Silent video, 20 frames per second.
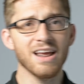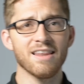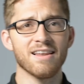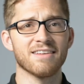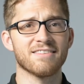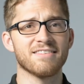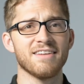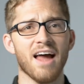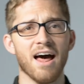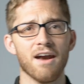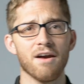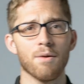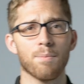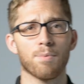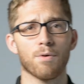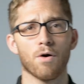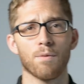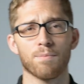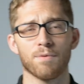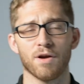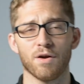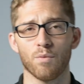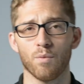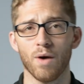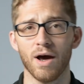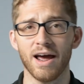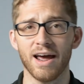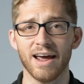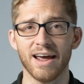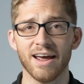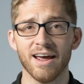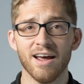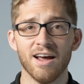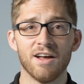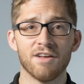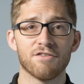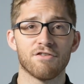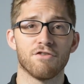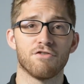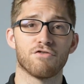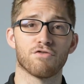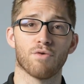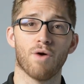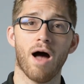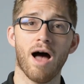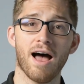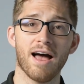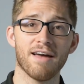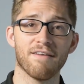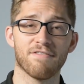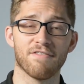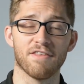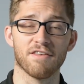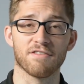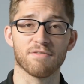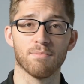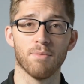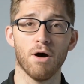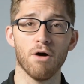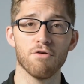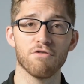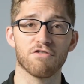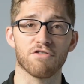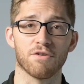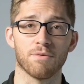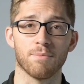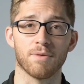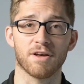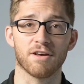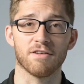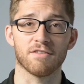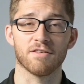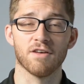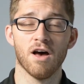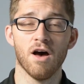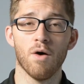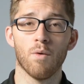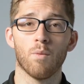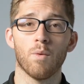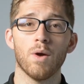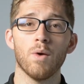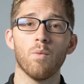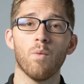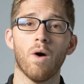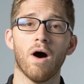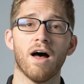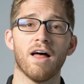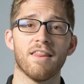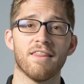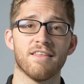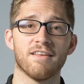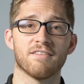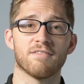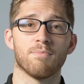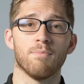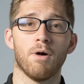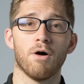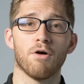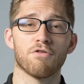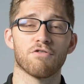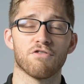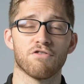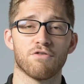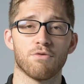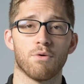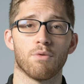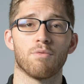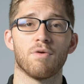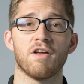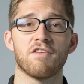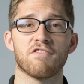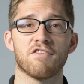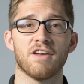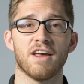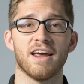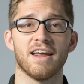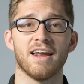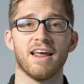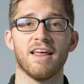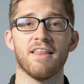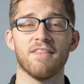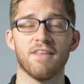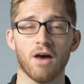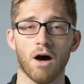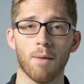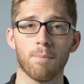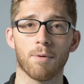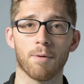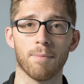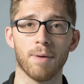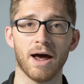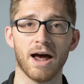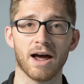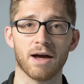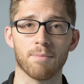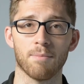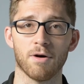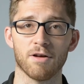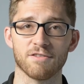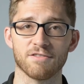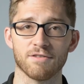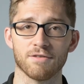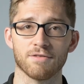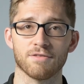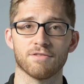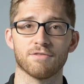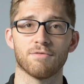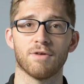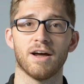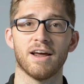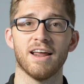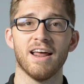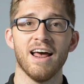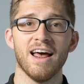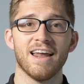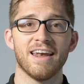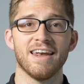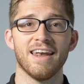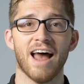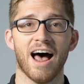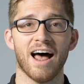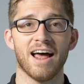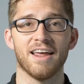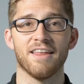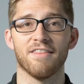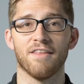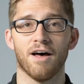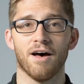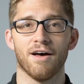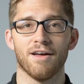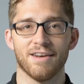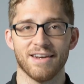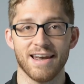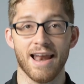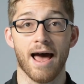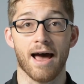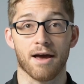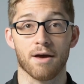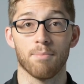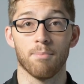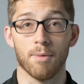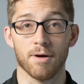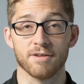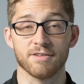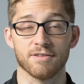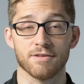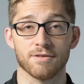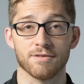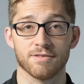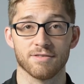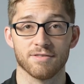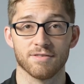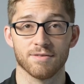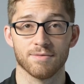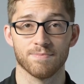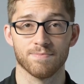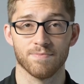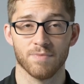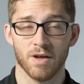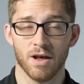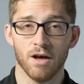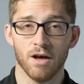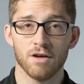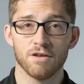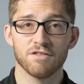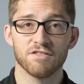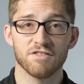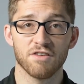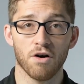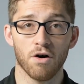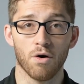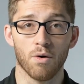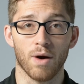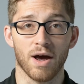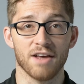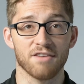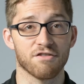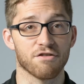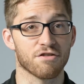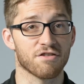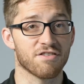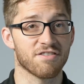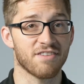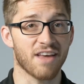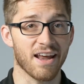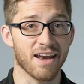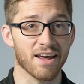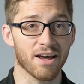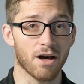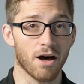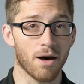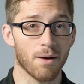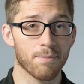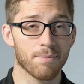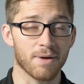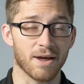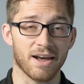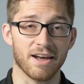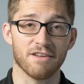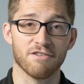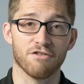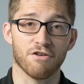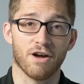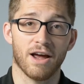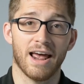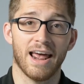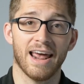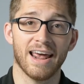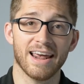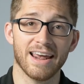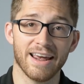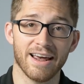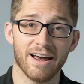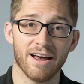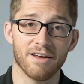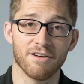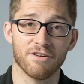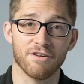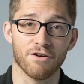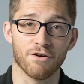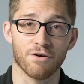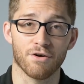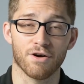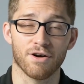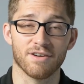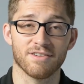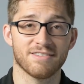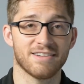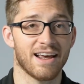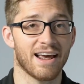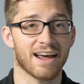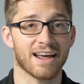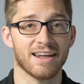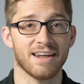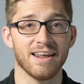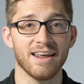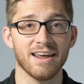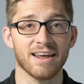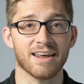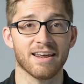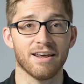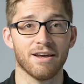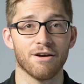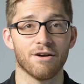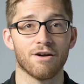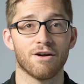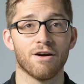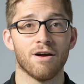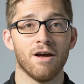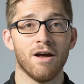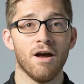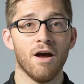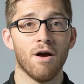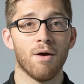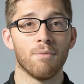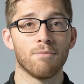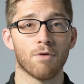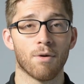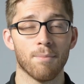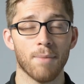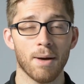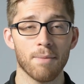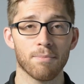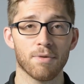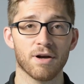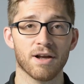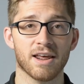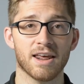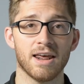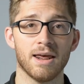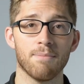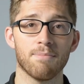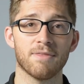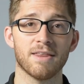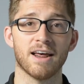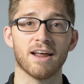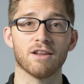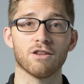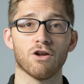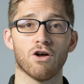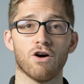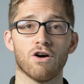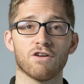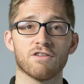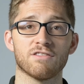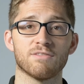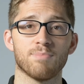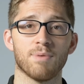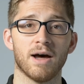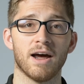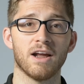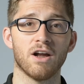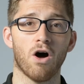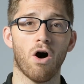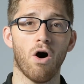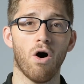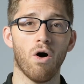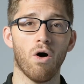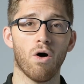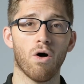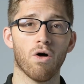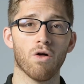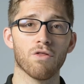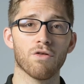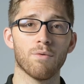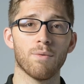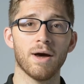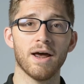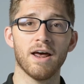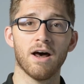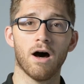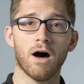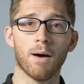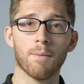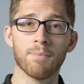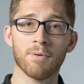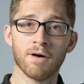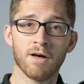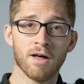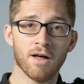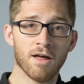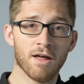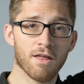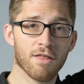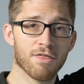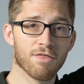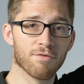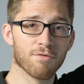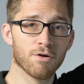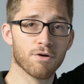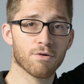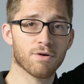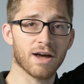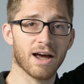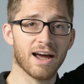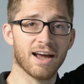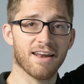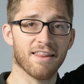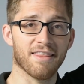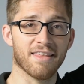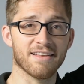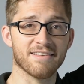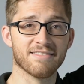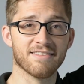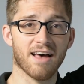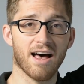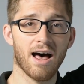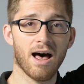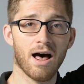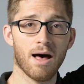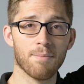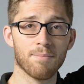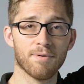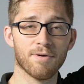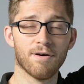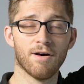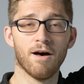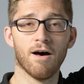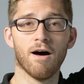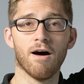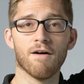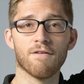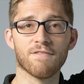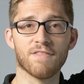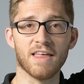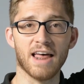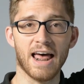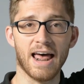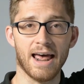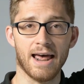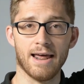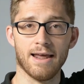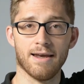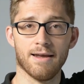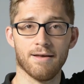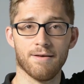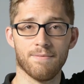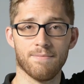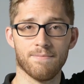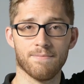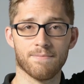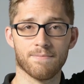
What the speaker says: That's not an appropriate way to drive this motion, because we want this motion to originate in the upper back muscles, right? Not in the neck muscles. So as you're setting up and as you're hanging on to your technique here, remember to keep that long spine all the way up through kind of the top of the head.